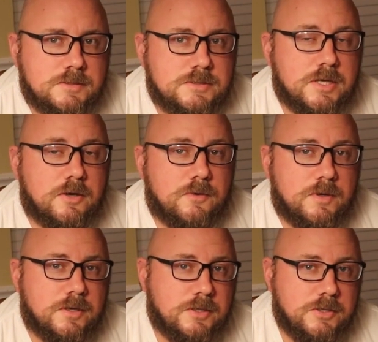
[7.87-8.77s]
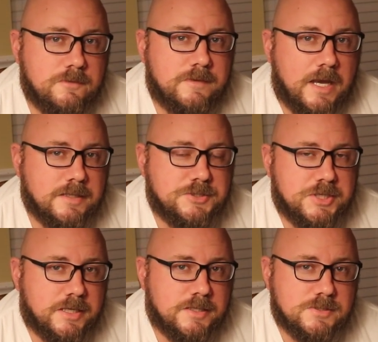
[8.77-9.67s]
So, you've gotten
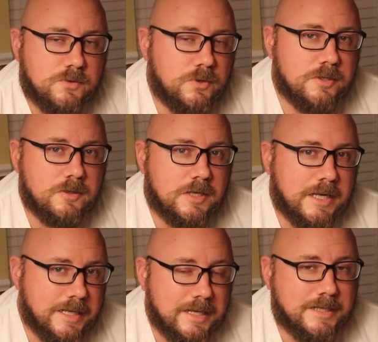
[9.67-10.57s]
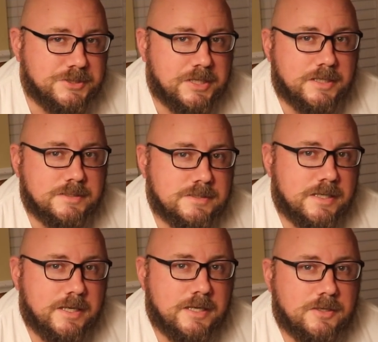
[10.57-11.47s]
chickens, or you're looking at getting
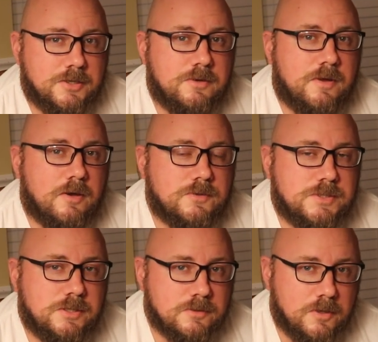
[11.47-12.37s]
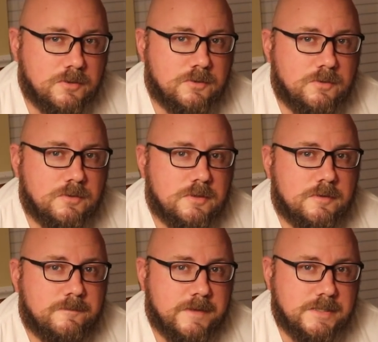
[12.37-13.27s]
chickens, and you go to your local
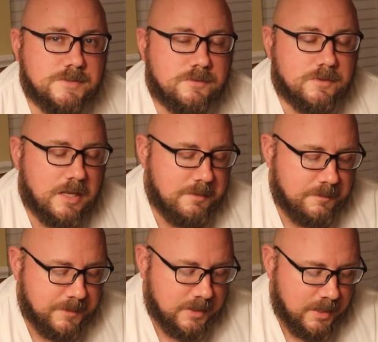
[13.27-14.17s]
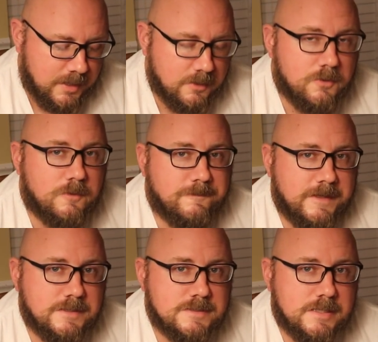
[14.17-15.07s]
feed store. That might be a local
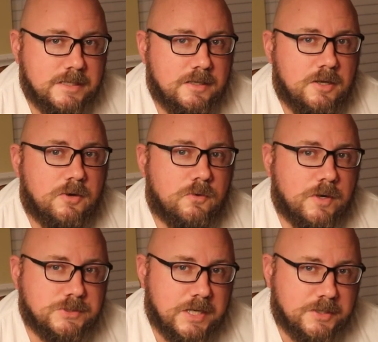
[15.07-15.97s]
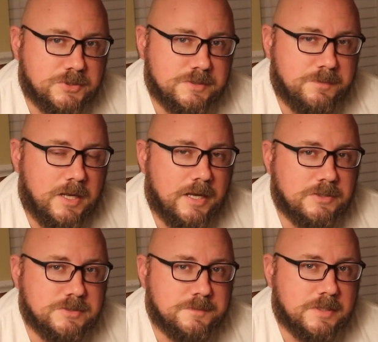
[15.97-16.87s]
feed and seed, or a Tractor Supply,
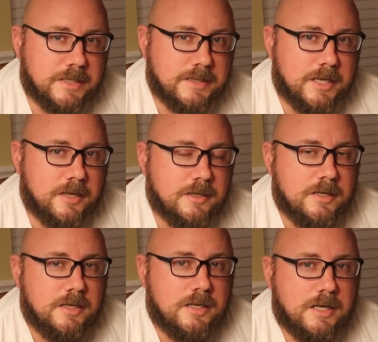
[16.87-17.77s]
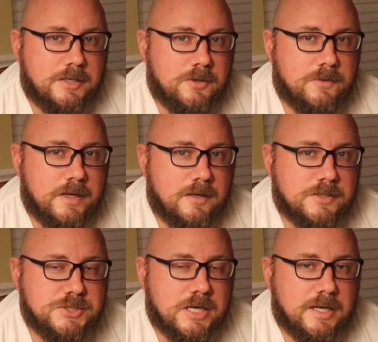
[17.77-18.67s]
or something like that, and you're there
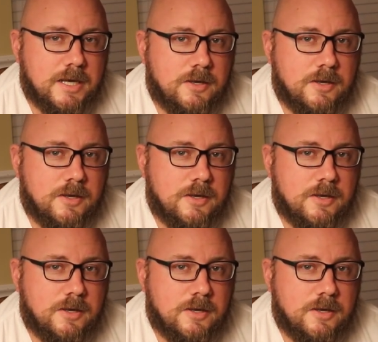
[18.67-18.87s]
to check